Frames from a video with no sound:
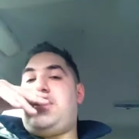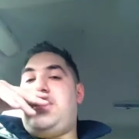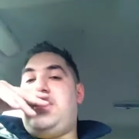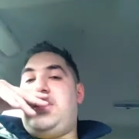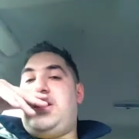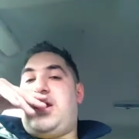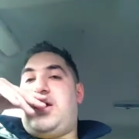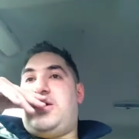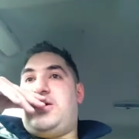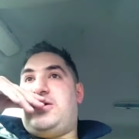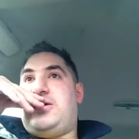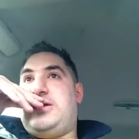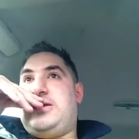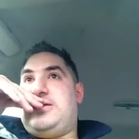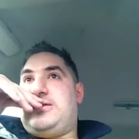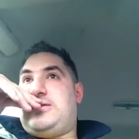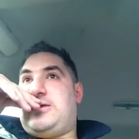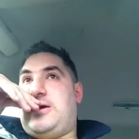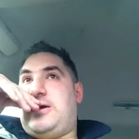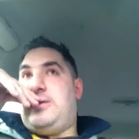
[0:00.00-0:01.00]
you know,
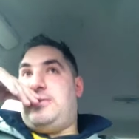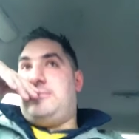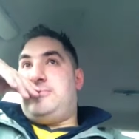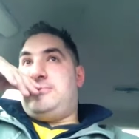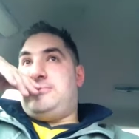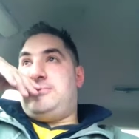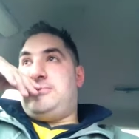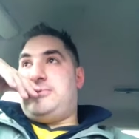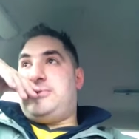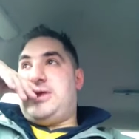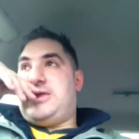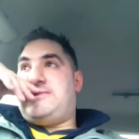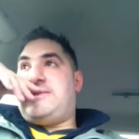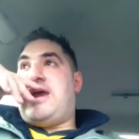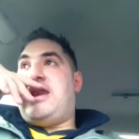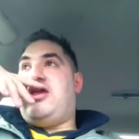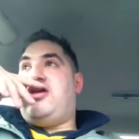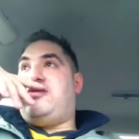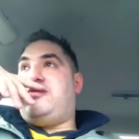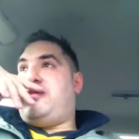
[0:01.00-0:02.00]
it's um, it's
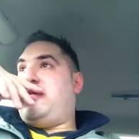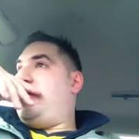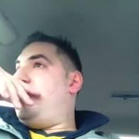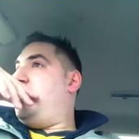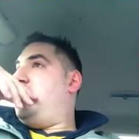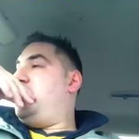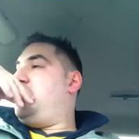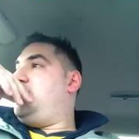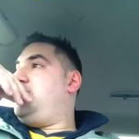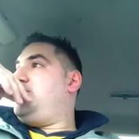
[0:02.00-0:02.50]
manageable.